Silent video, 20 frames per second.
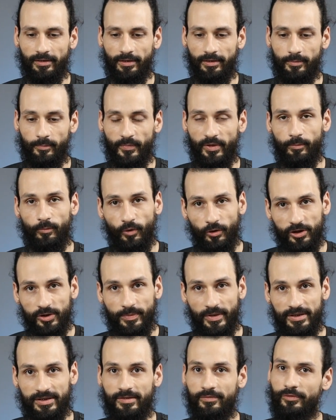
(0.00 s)
They're more
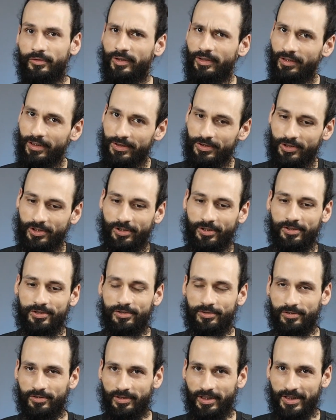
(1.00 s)
expensive. You get less cards.
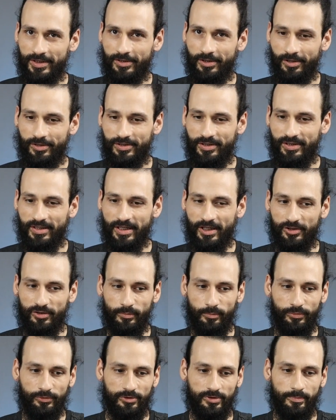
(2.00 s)
There's less cards in the
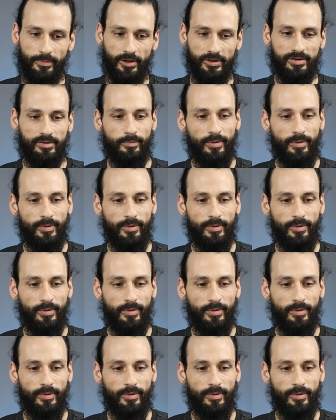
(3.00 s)
actual booster box.